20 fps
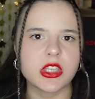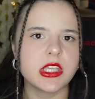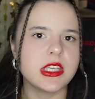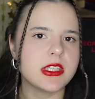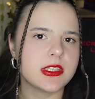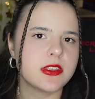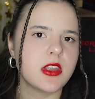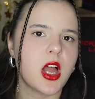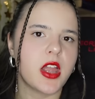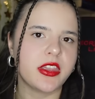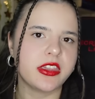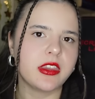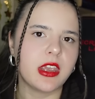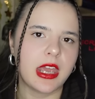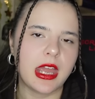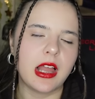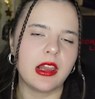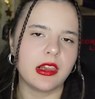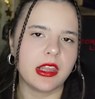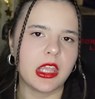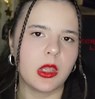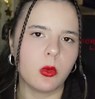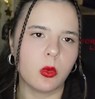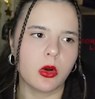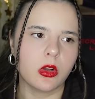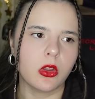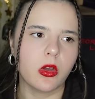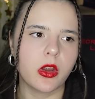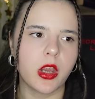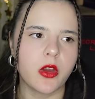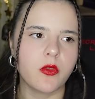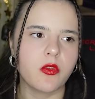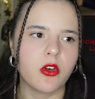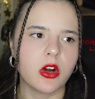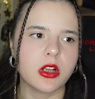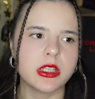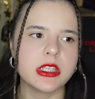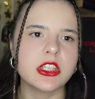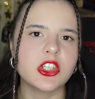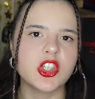He is not the L.E. we're looking
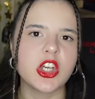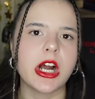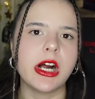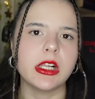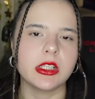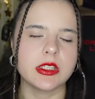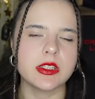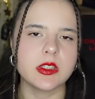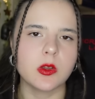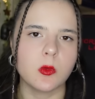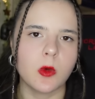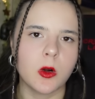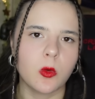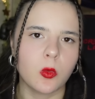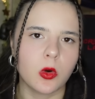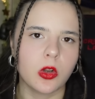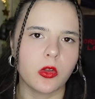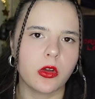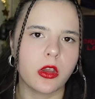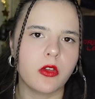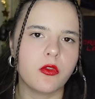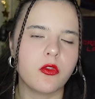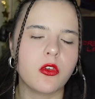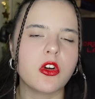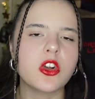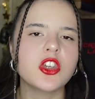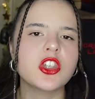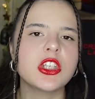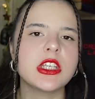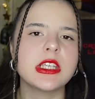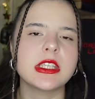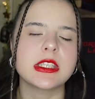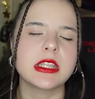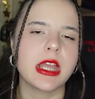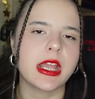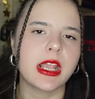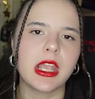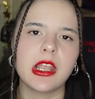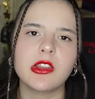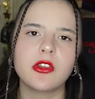for. This child is the one we're looking for. She is
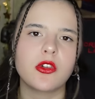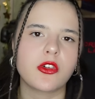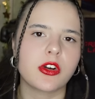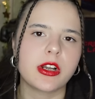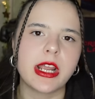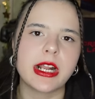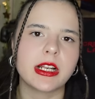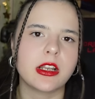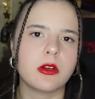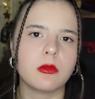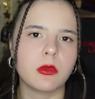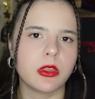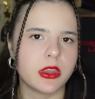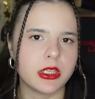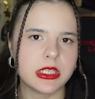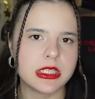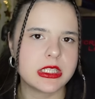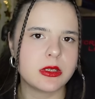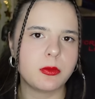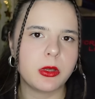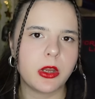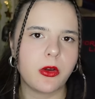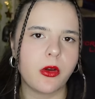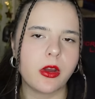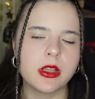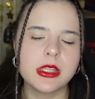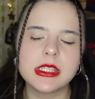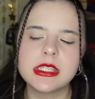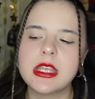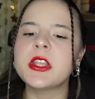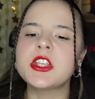like interconnected with the disappearance.